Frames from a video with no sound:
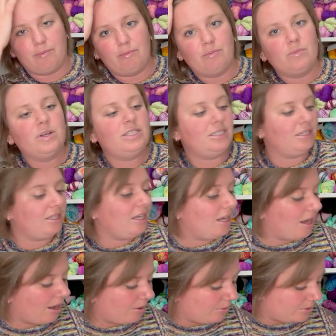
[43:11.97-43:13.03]
Recently
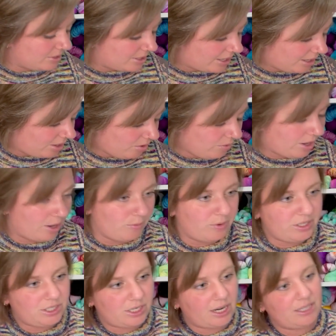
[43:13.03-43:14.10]
I was like, okay,
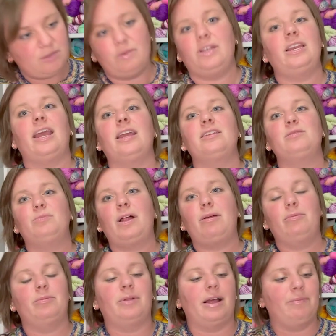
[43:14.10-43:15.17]
what should I spin next? Blah,
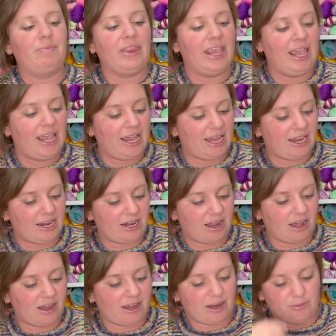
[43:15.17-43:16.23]
blah, blah. And
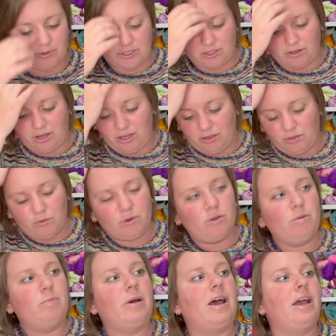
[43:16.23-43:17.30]
I was looking
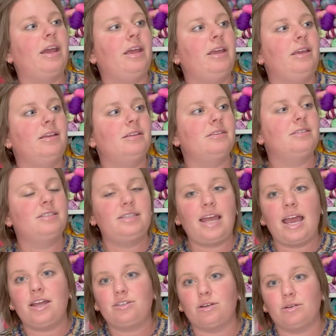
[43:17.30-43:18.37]
through my
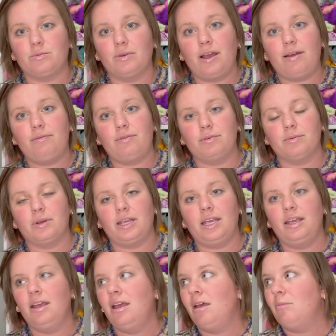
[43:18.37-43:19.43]
stash on
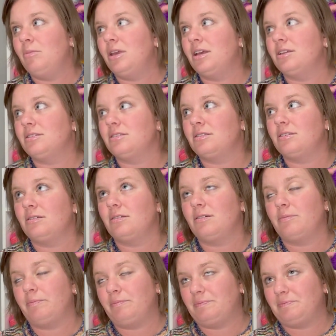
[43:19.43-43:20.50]
Ravelry, because
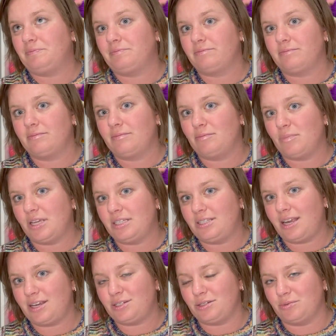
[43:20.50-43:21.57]
my
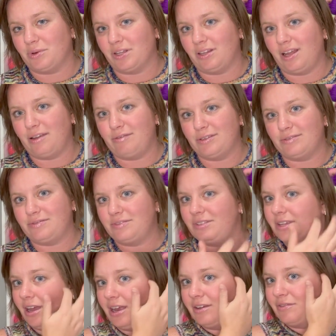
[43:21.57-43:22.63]
stash in real life is
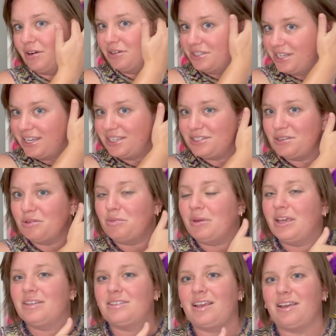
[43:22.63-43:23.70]
kind of hard to get to
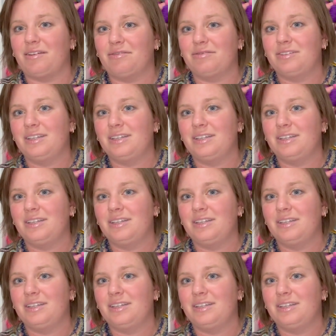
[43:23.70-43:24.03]
because I have